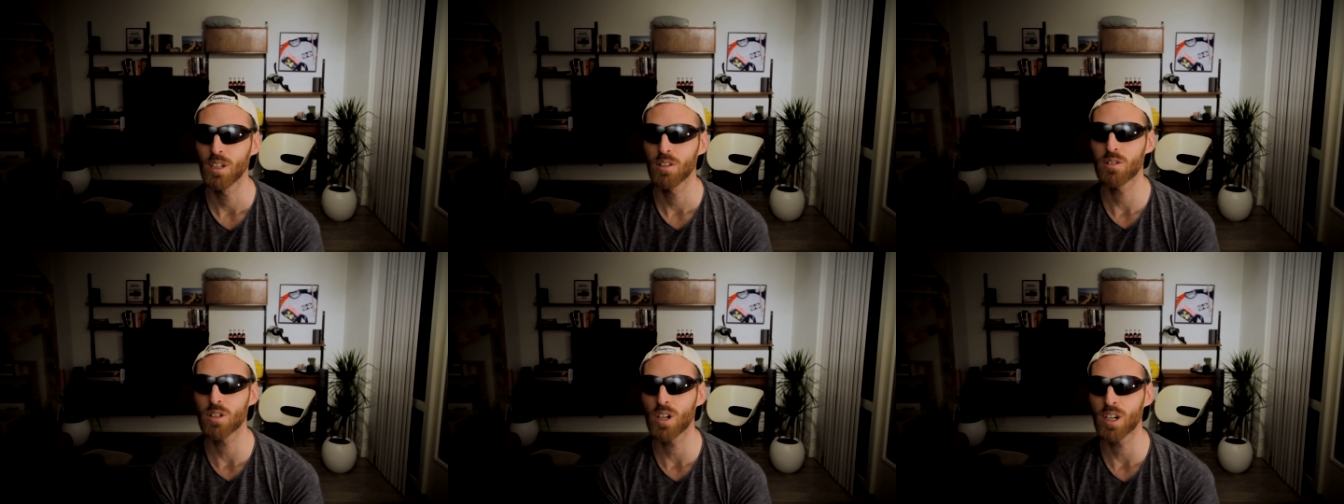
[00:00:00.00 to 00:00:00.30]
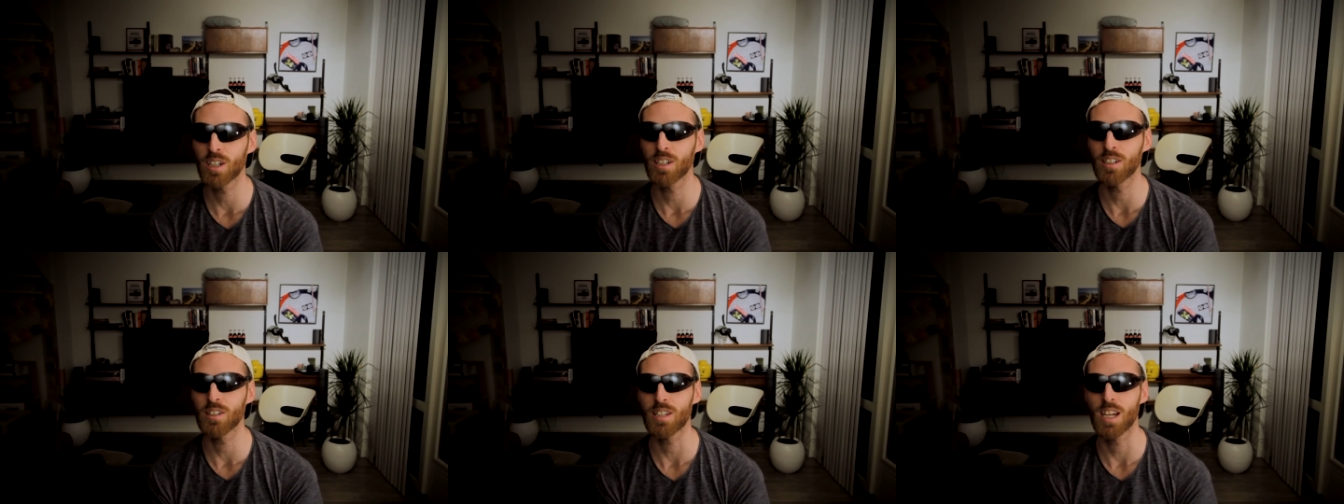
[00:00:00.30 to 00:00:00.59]

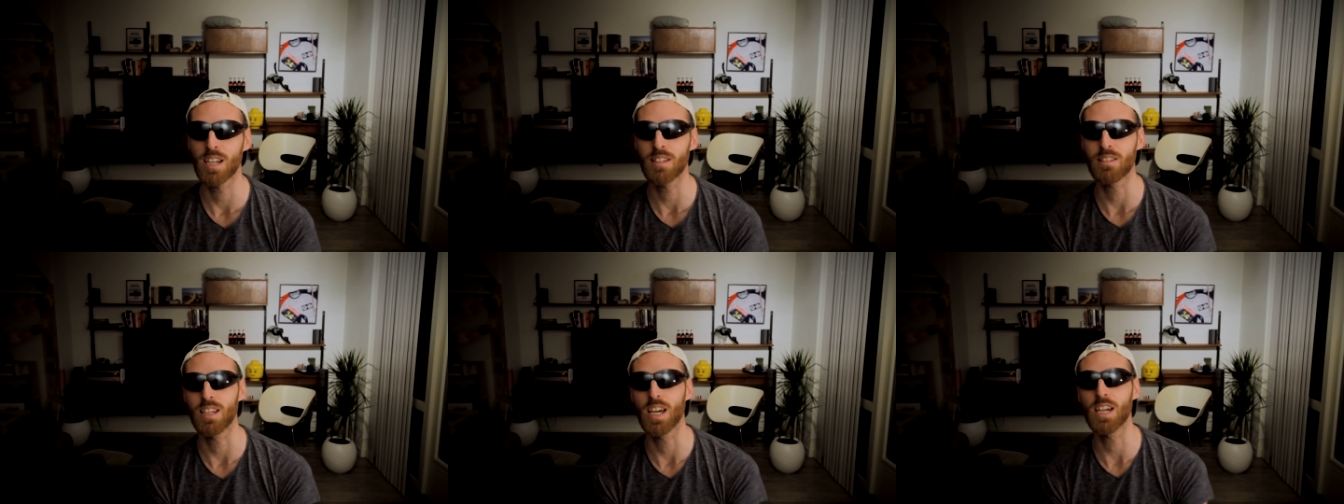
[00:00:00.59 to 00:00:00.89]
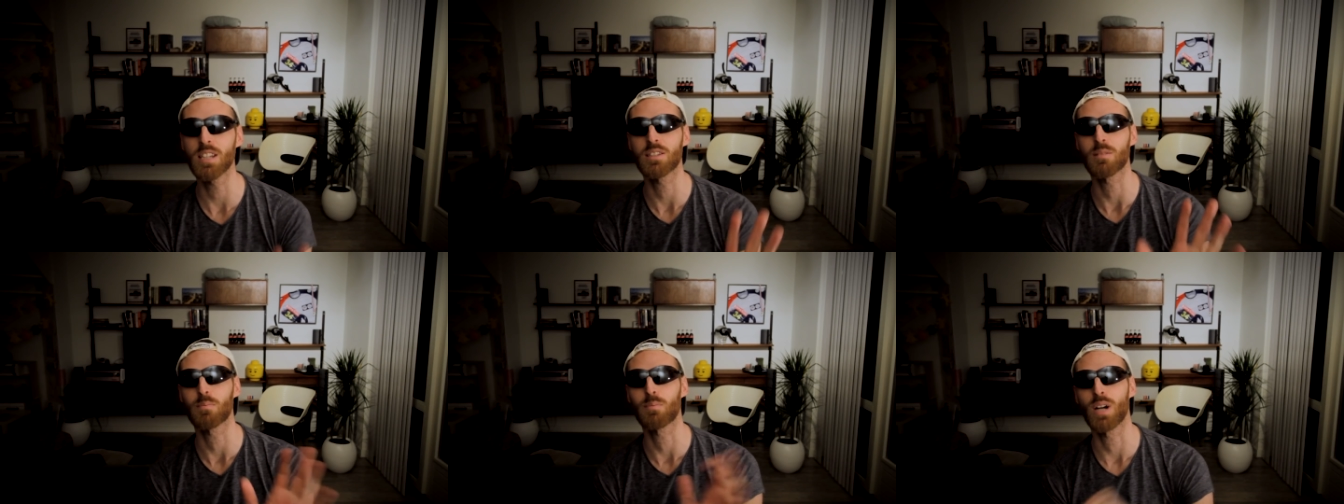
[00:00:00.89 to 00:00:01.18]
targeted at the
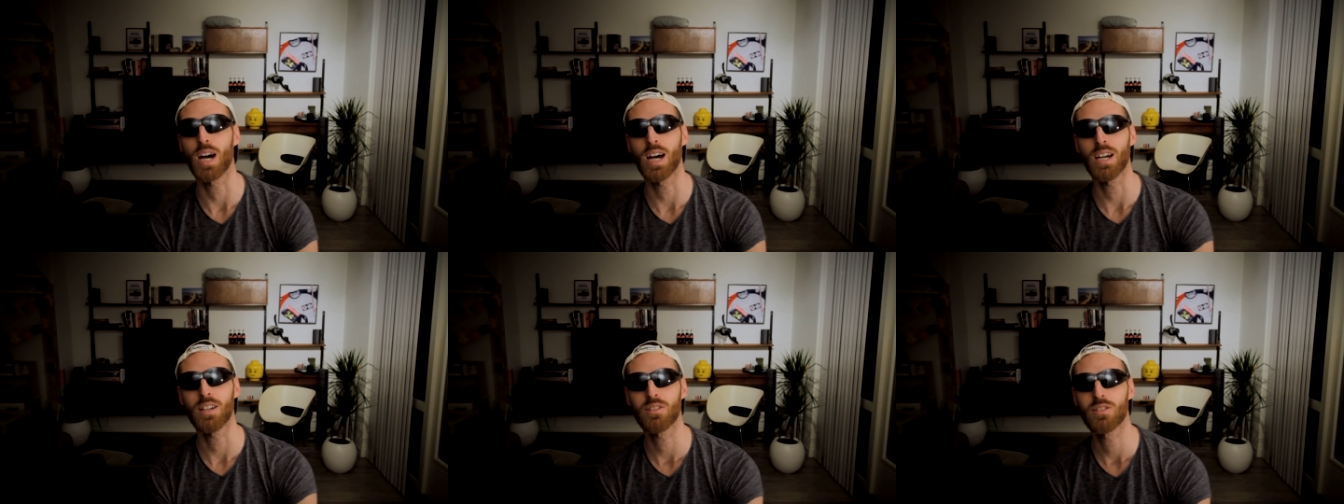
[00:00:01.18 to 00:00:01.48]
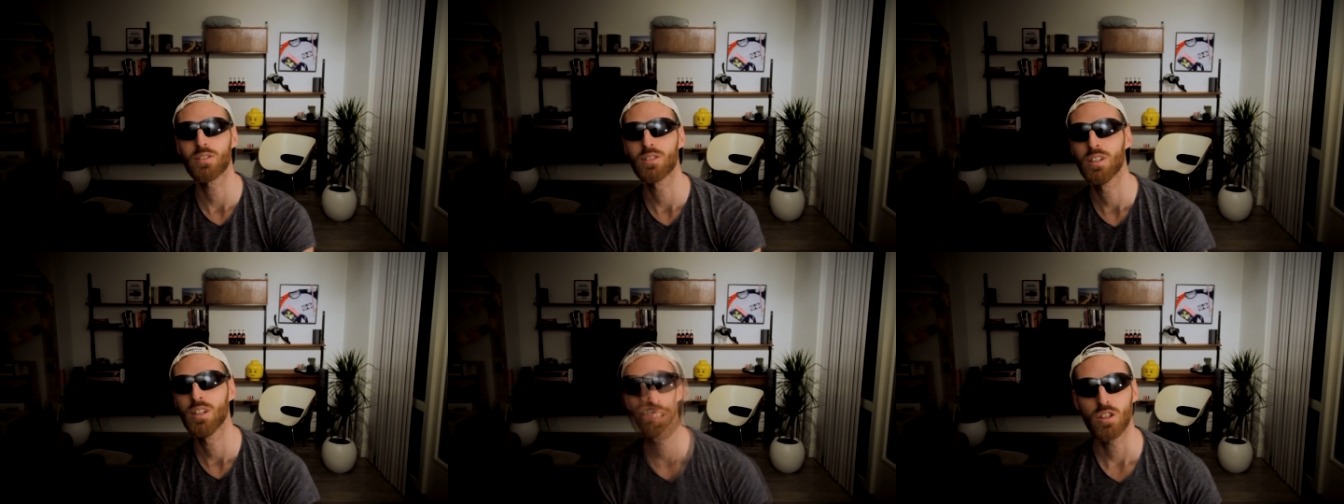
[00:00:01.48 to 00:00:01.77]

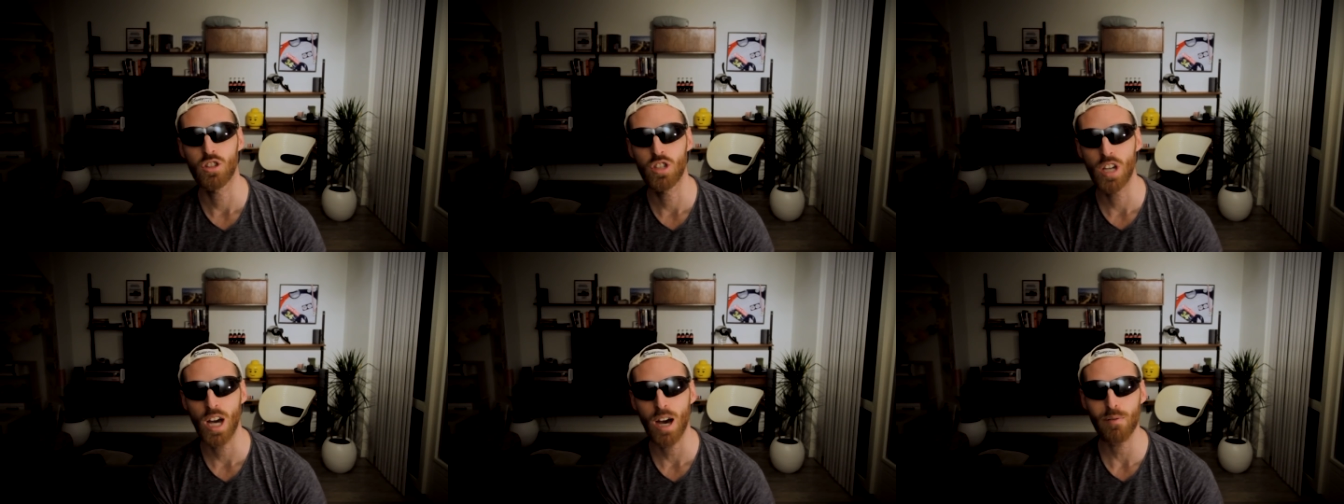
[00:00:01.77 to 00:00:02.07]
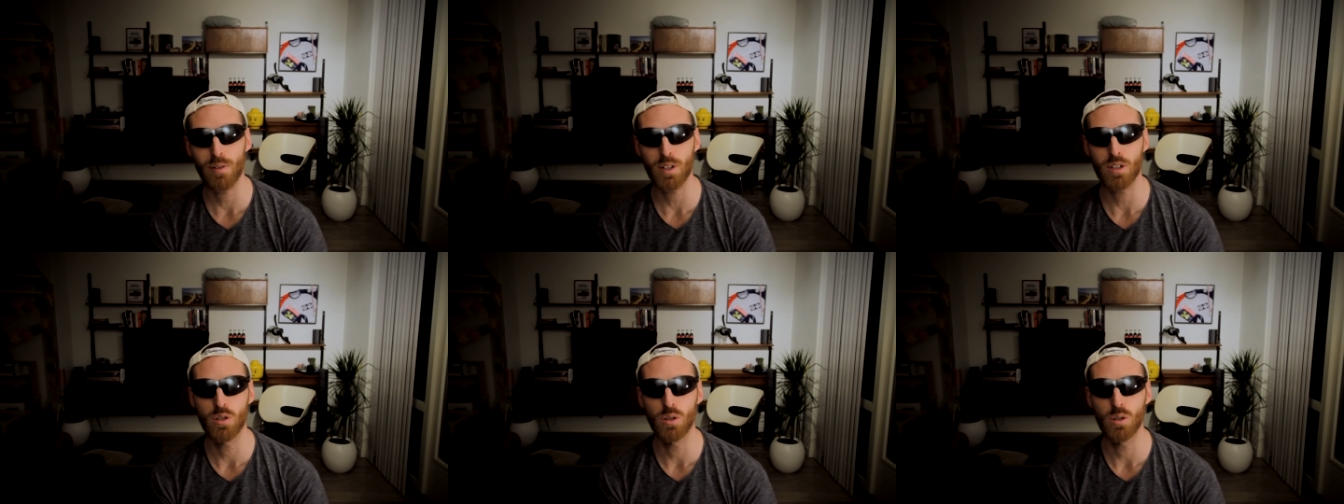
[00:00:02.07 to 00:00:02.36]
enterprise.
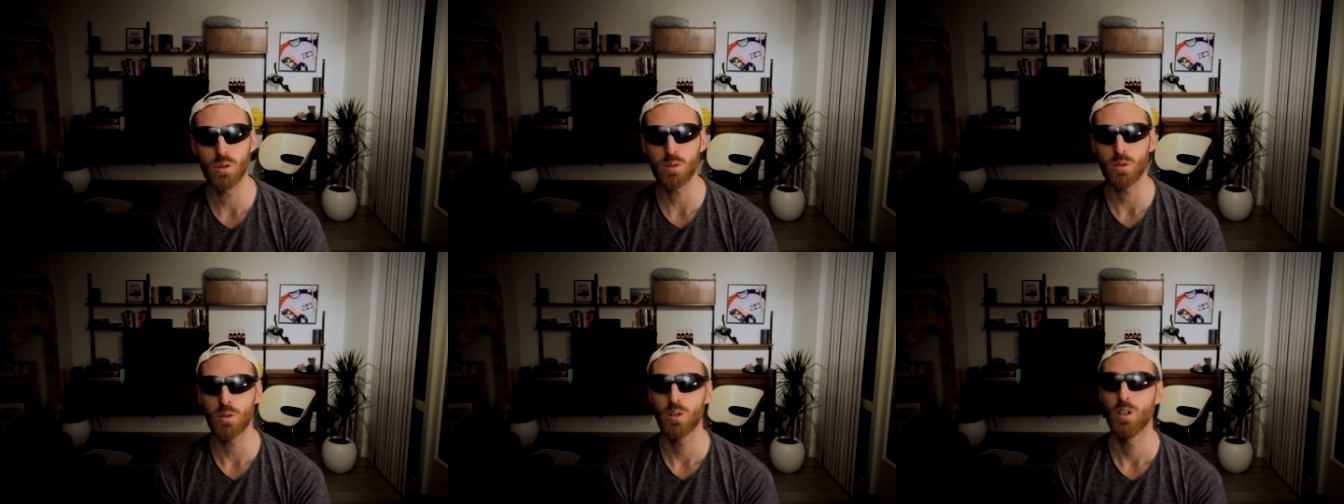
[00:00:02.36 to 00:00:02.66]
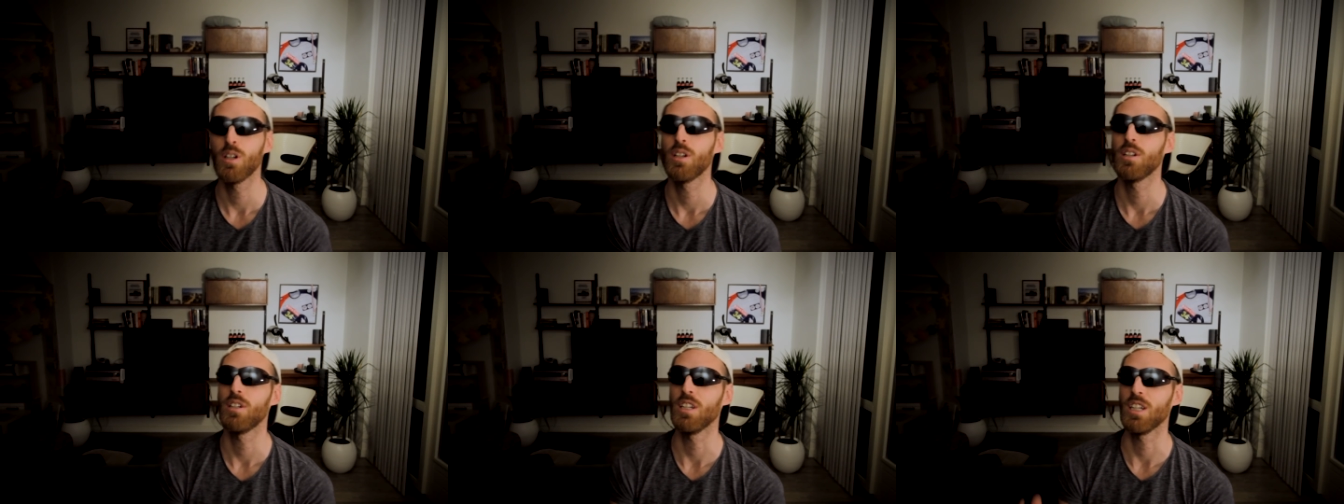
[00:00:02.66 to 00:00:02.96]
Java 2,
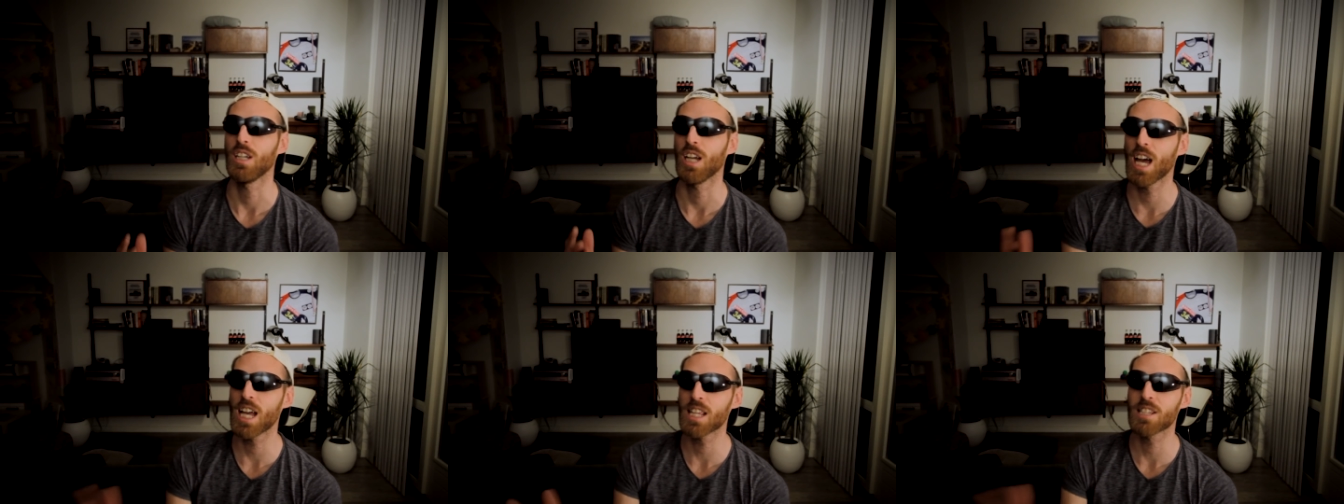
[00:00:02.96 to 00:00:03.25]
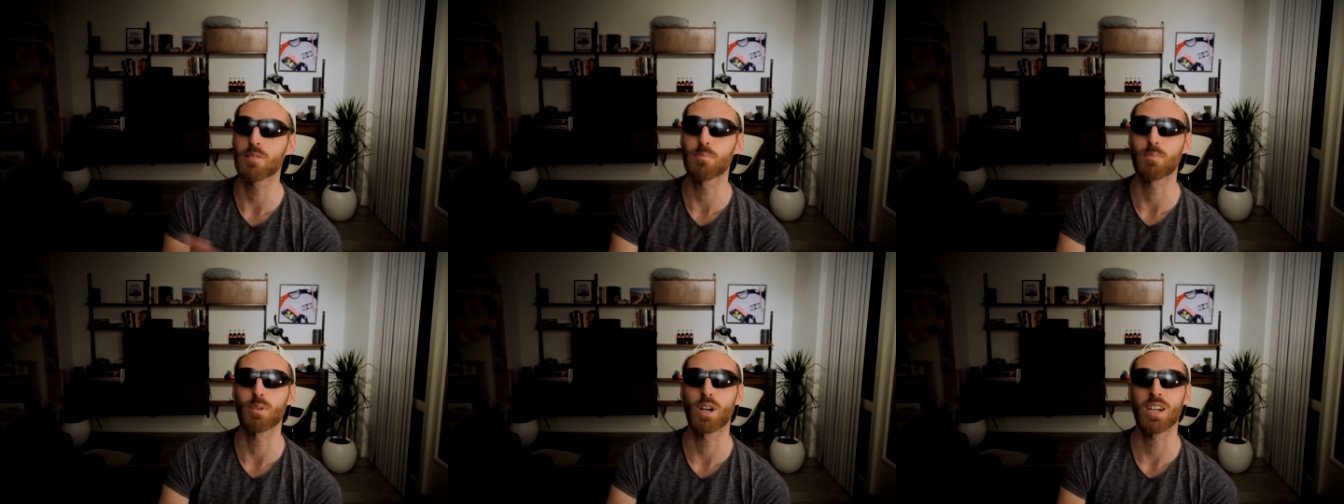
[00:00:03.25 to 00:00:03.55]
the
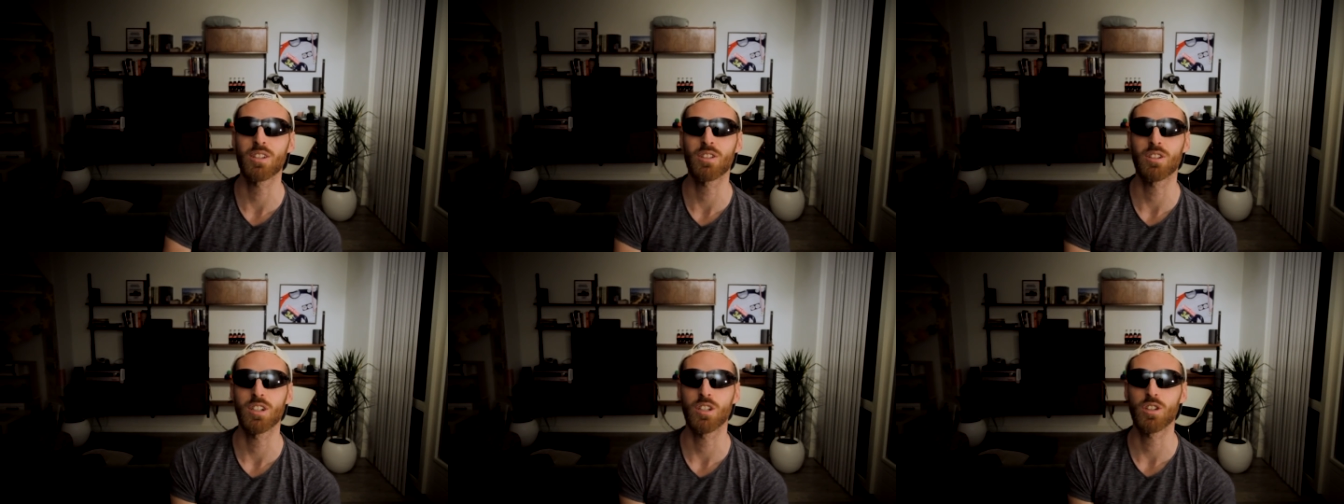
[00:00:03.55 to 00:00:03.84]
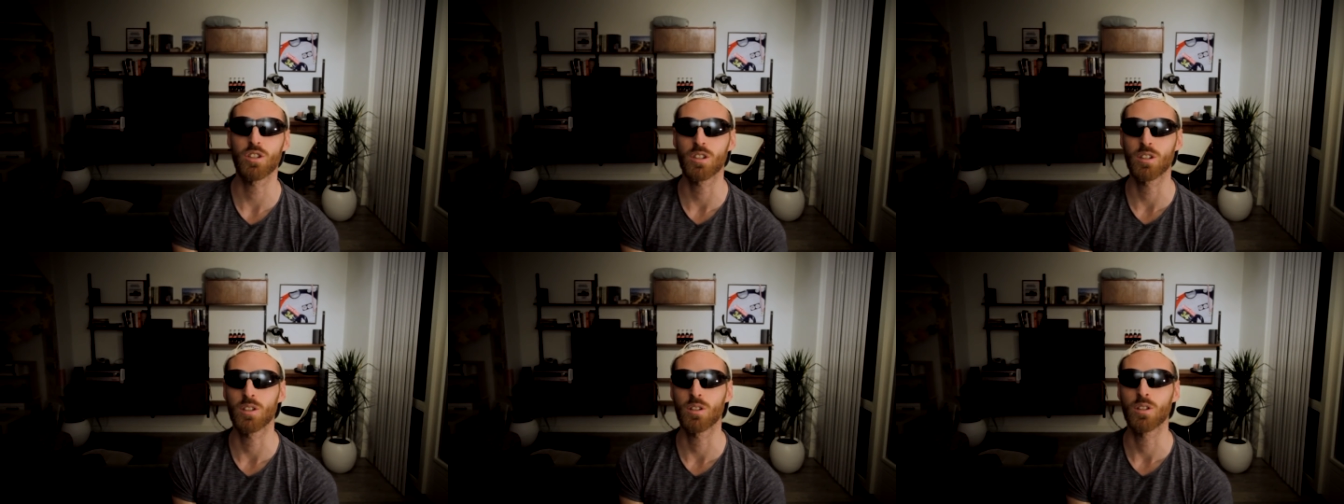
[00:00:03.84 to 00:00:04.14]
Enterprise
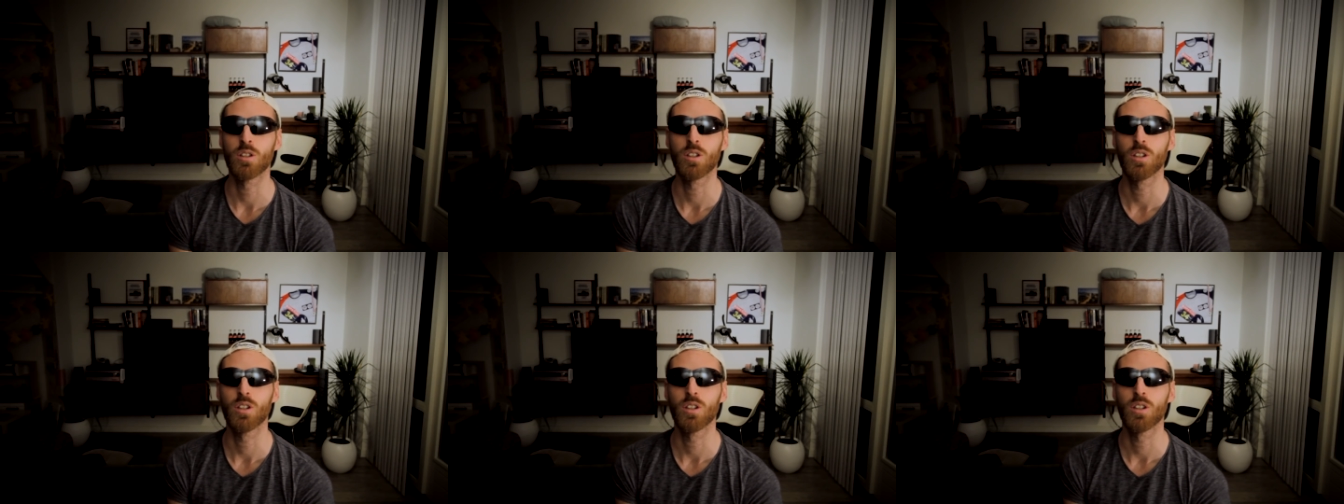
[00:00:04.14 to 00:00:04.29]
Edition,